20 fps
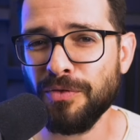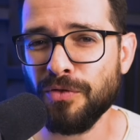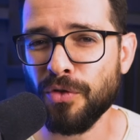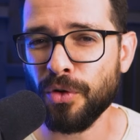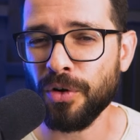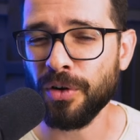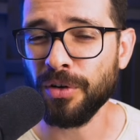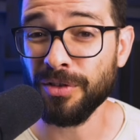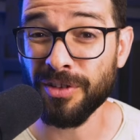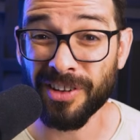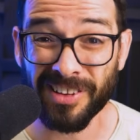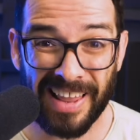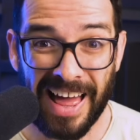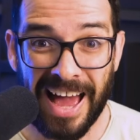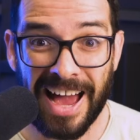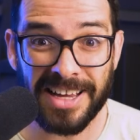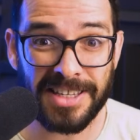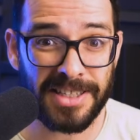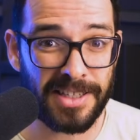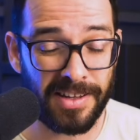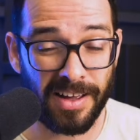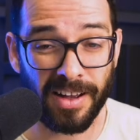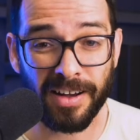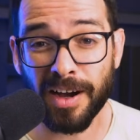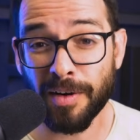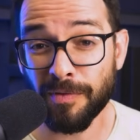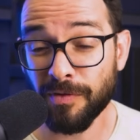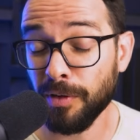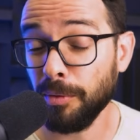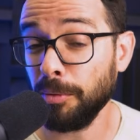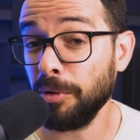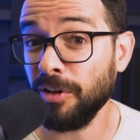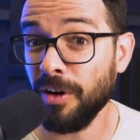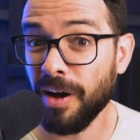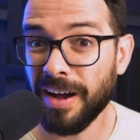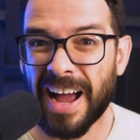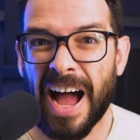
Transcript: for the last couple,